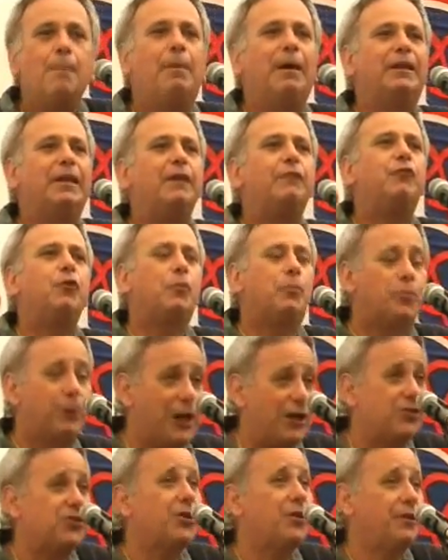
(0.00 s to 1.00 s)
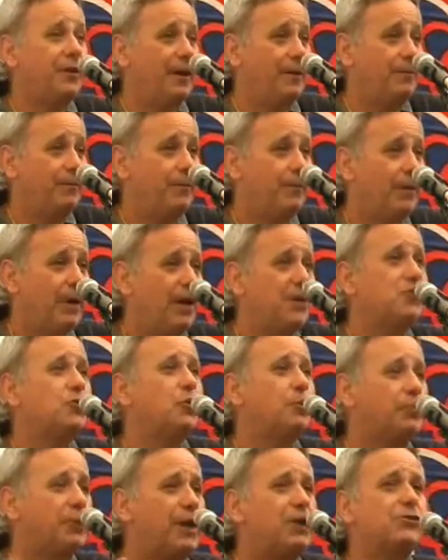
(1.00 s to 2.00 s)
But if you pressure them, as
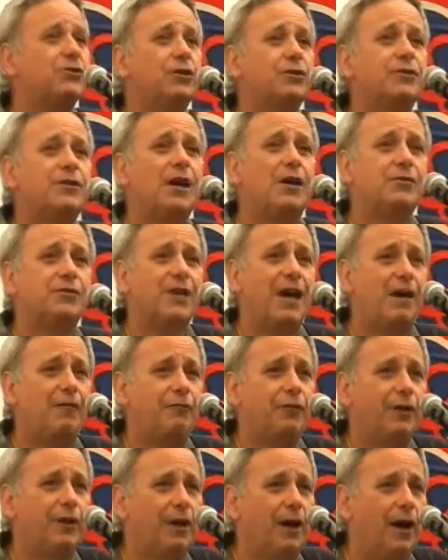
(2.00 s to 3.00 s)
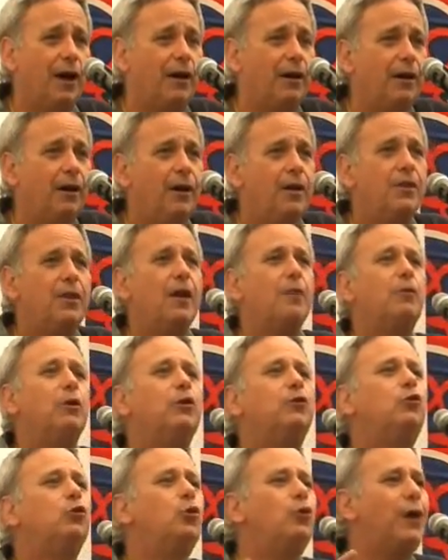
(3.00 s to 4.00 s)
you pressured South Africa, they
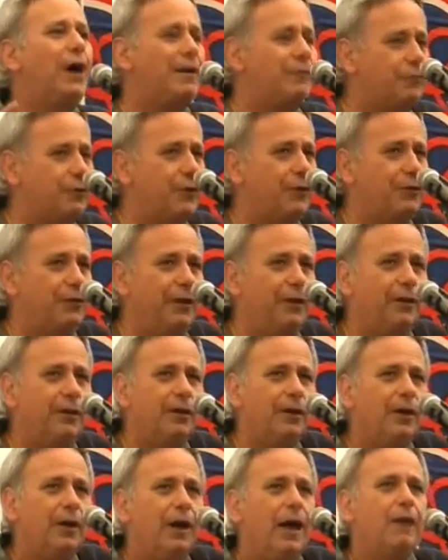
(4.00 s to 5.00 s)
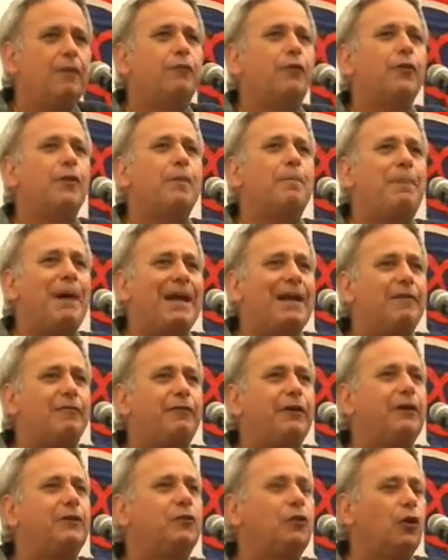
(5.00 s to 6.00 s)
will do everything, and for the
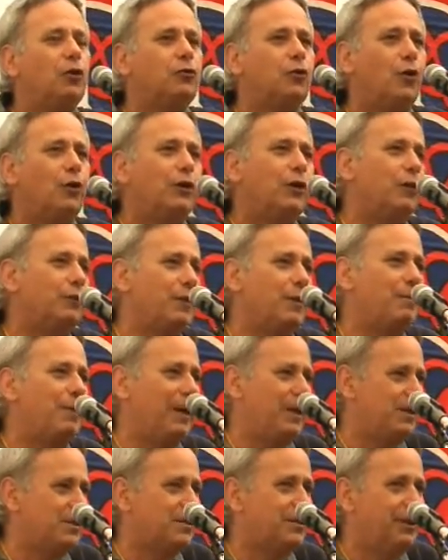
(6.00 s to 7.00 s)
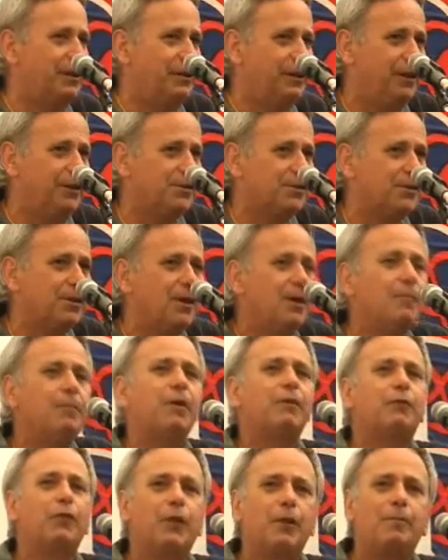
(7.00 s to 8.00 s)
benefit not only of the Palestinians,
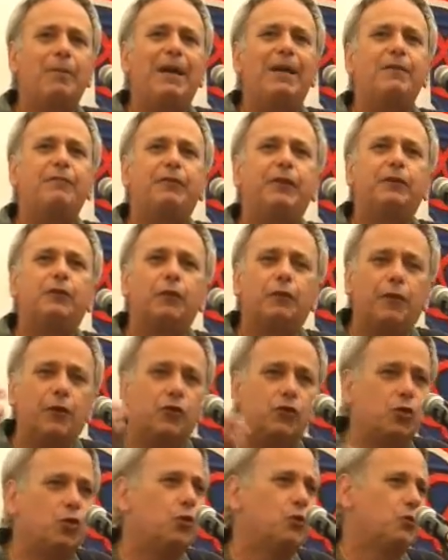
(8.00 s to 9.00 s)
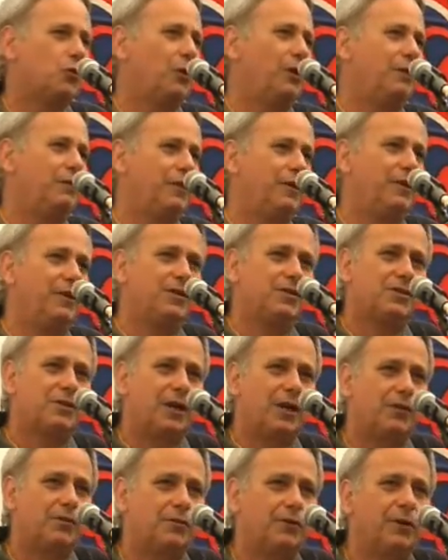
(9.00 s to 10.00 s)
but for the benefit of the Jews who live in this
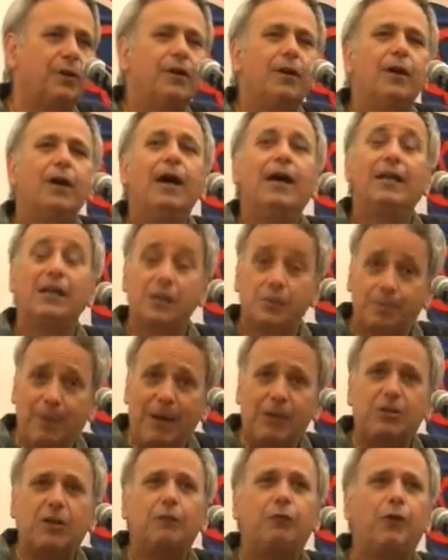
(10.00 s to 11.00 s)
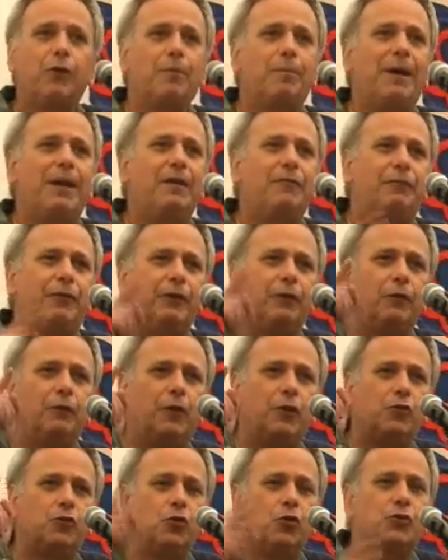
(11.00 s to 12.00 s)
country, and especially for the benefit of
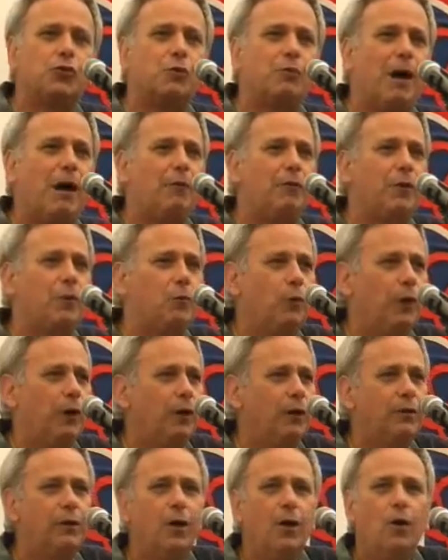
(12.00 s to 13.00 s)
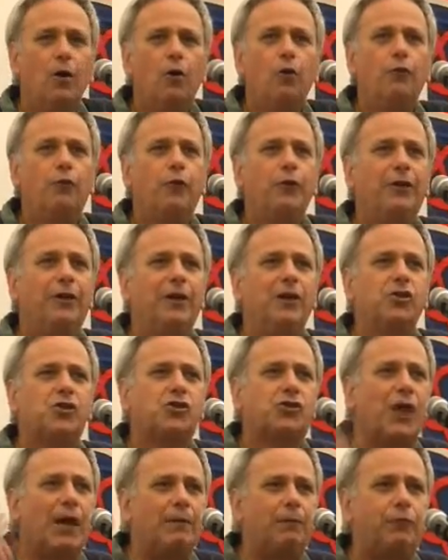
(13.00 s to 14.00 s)
the Jews around the world who for years
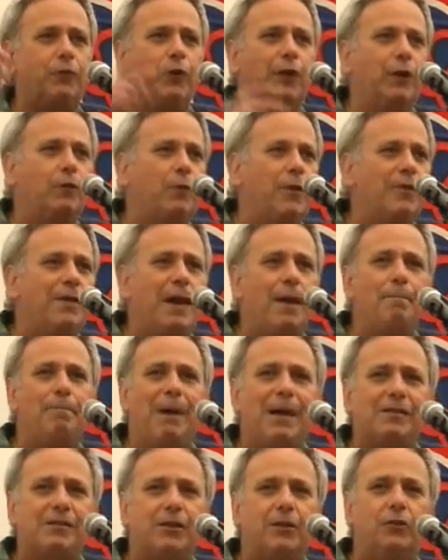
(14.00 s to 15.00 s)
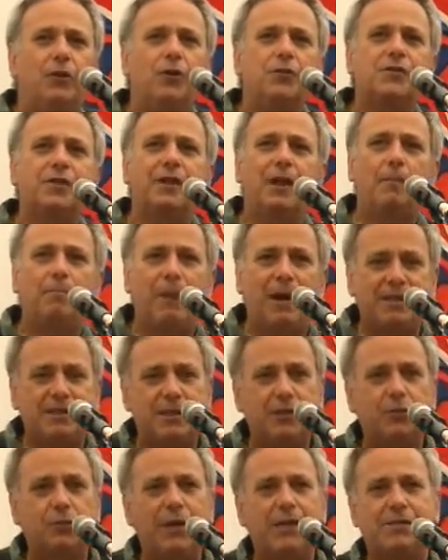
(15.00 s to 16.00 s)
shamefully were the ambassadors and
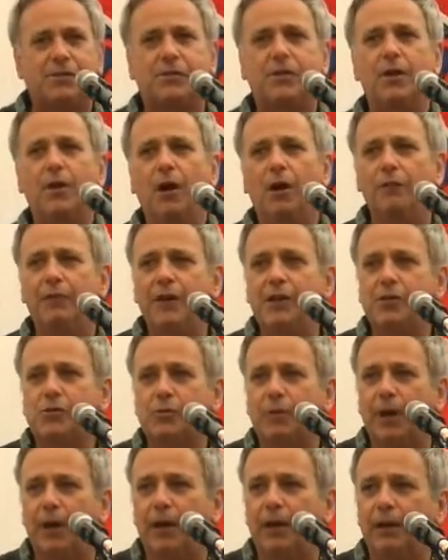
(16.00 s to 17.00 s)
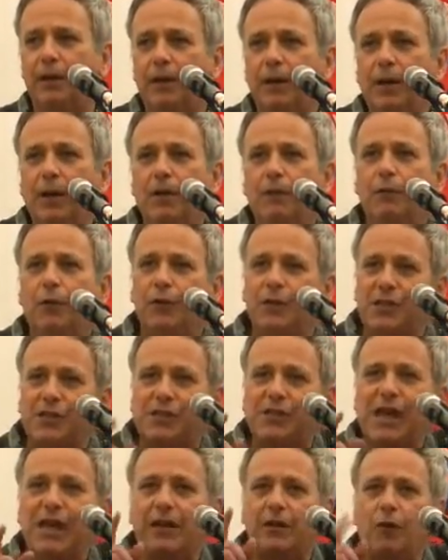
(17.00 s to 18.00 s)
ambassadress of Israel. For the
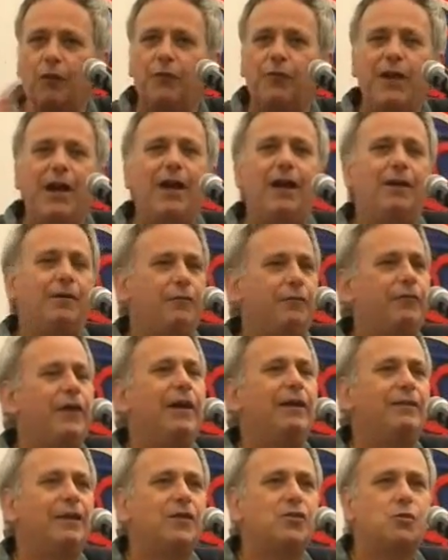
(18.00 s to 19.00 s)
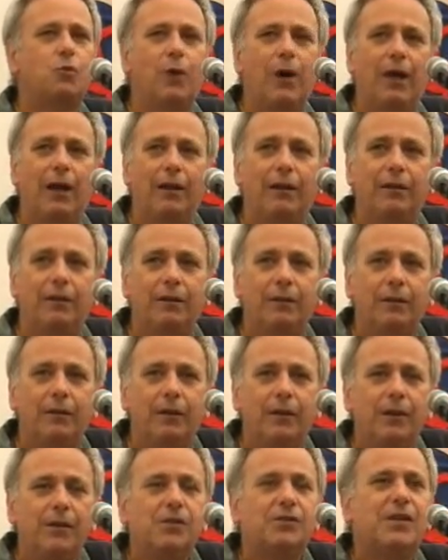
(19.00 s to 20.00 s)
sake of their fate as well,
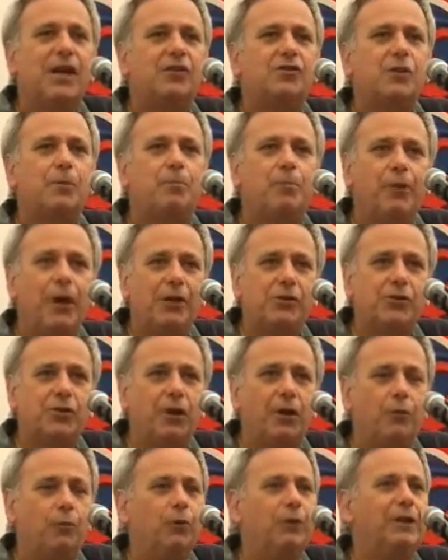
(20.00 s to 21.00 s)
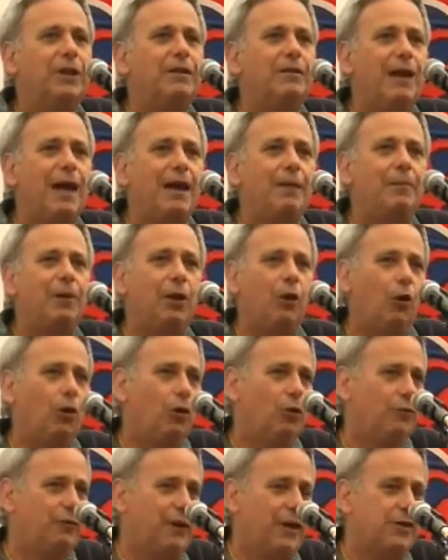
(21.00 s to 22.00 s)
such a pressure would enable
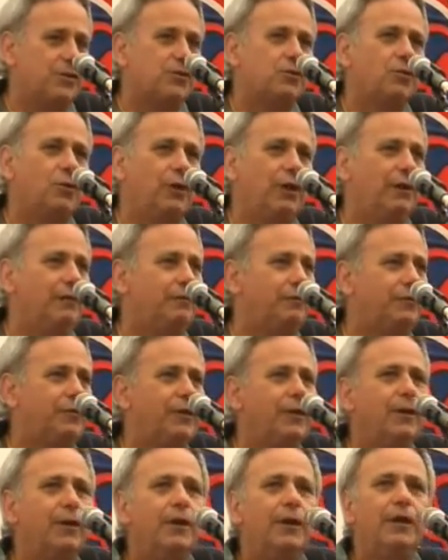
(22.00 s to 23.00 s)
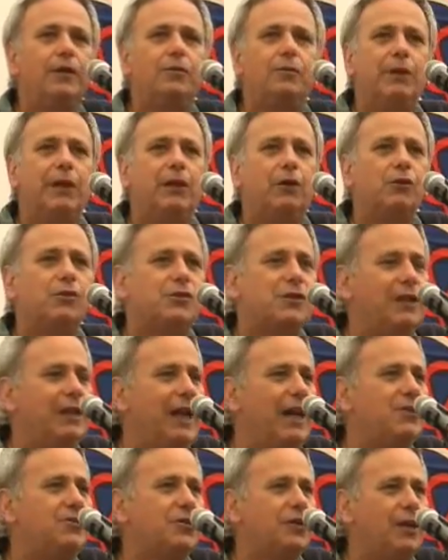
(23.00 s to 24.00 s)
all of us to live in
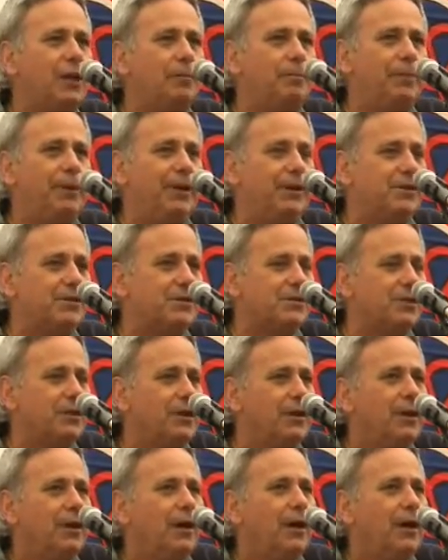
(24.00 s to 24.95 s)
reconciliation and peace